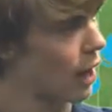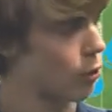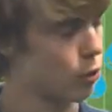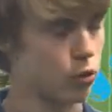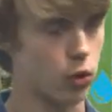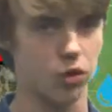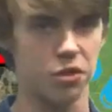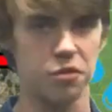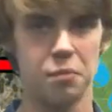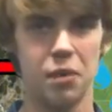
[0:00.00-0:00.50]
out
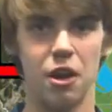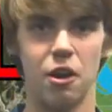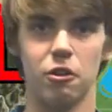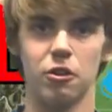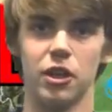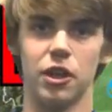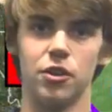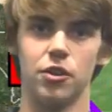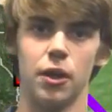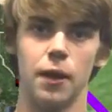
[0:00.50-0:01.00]
towards
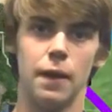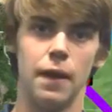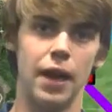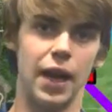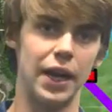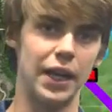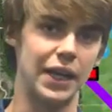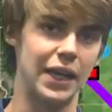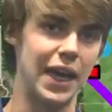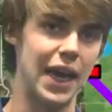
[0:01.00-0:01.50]
Maryland.
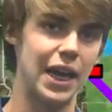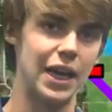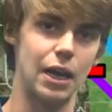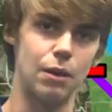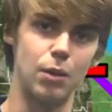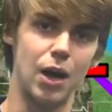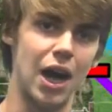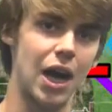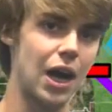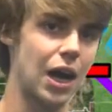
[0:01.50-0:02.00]
And again,
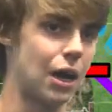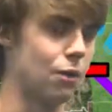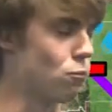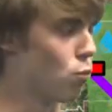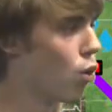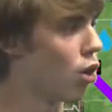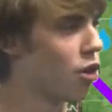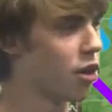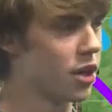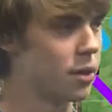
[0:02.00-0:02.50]

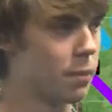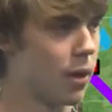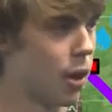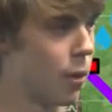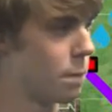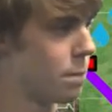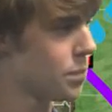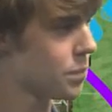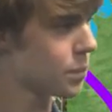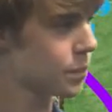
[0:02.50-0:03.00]
I'm worried
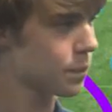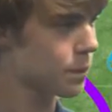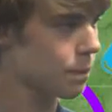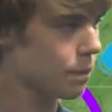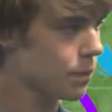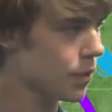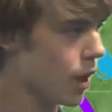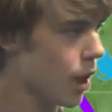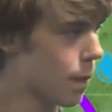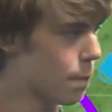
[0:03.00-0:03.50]
about
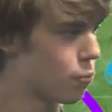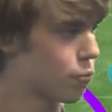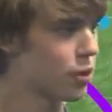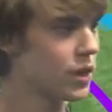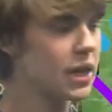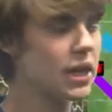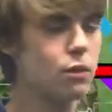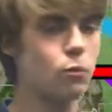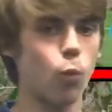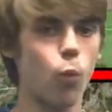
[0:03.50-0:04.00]
a
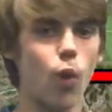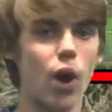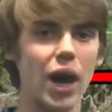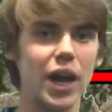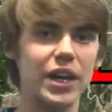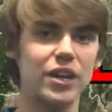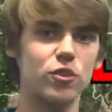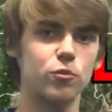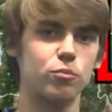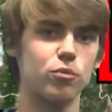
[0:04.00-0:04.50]
pretty
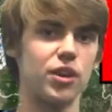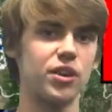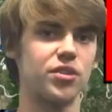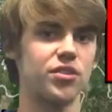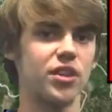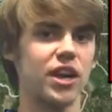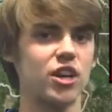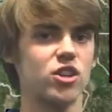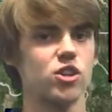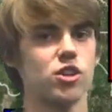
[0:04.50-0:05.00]
widespread
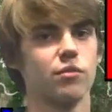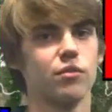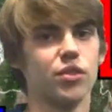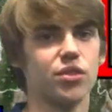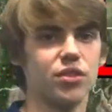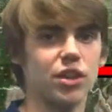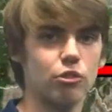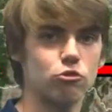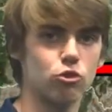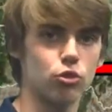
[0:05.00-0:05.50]
section of the
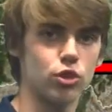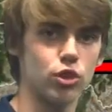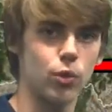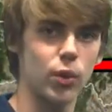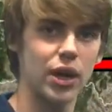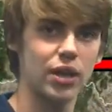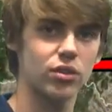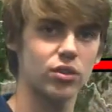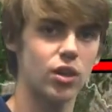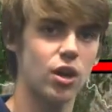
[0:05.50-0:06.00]
central
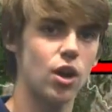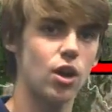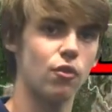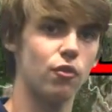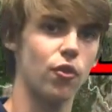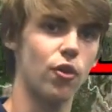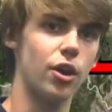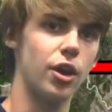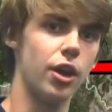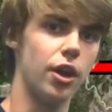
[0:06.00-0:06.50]
U.S.
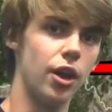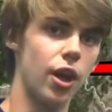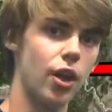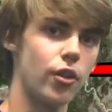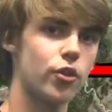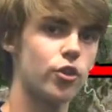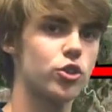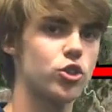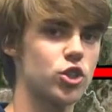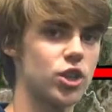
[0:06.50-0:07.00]
for
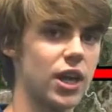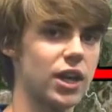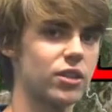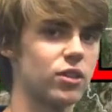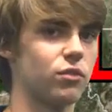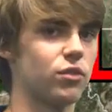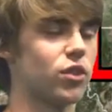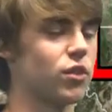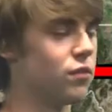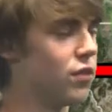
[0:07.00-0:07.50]
another
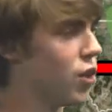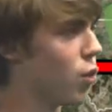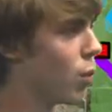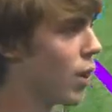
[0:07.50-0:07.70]
chance of severe